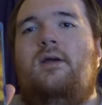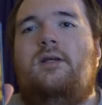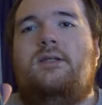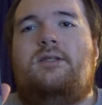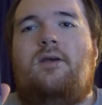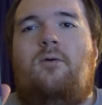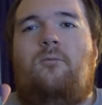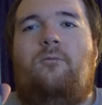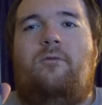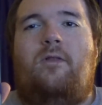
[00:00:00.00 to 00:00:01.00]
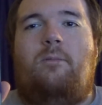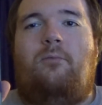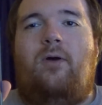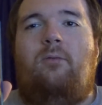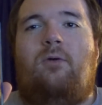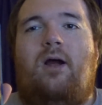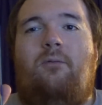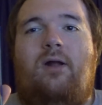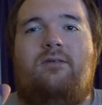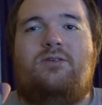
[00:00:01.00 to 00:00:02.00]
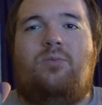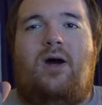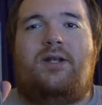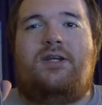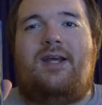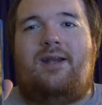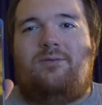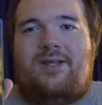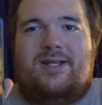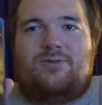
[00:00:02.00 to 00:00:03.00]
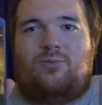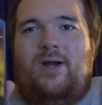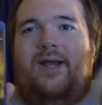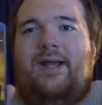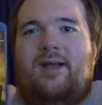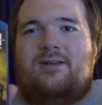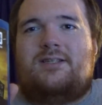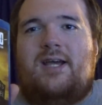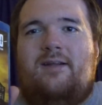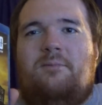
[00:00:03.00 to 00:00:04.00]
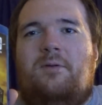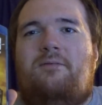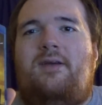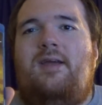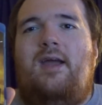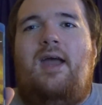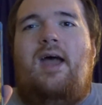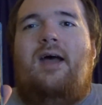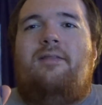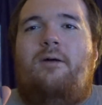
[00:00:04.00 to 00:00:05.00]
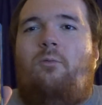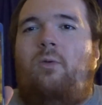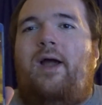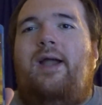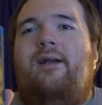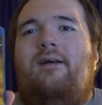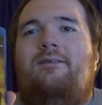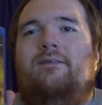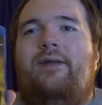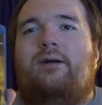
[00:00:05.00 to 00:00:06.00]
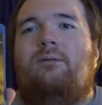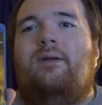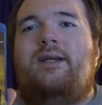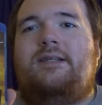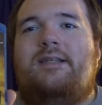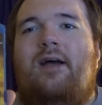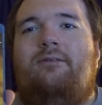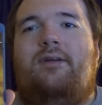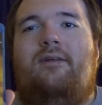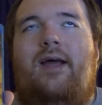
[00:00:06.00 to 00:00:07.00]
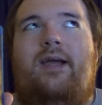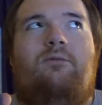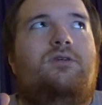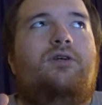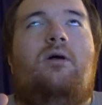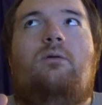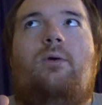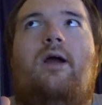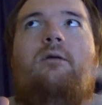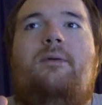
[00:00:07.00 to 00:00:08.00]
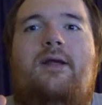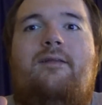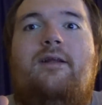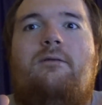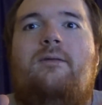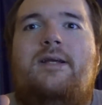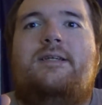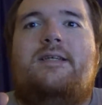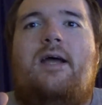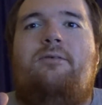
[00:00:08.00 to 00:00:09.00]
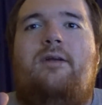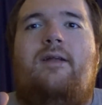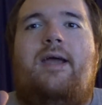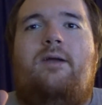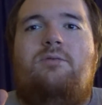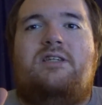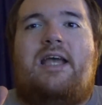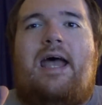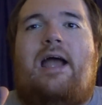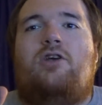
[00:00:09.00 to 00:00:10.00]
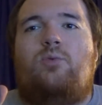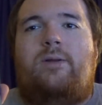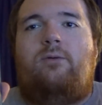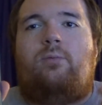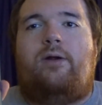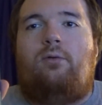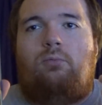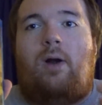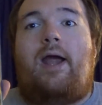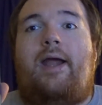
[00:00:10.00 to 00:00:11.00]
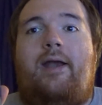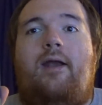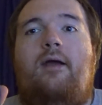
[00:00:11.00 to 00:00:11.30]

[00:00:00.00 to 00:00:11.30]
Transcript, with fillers: So to the point where I, when I was watching it, it's raining outside in the movie. The rain literally sounded like it was all around me. It literally sounded like it was actually real rain.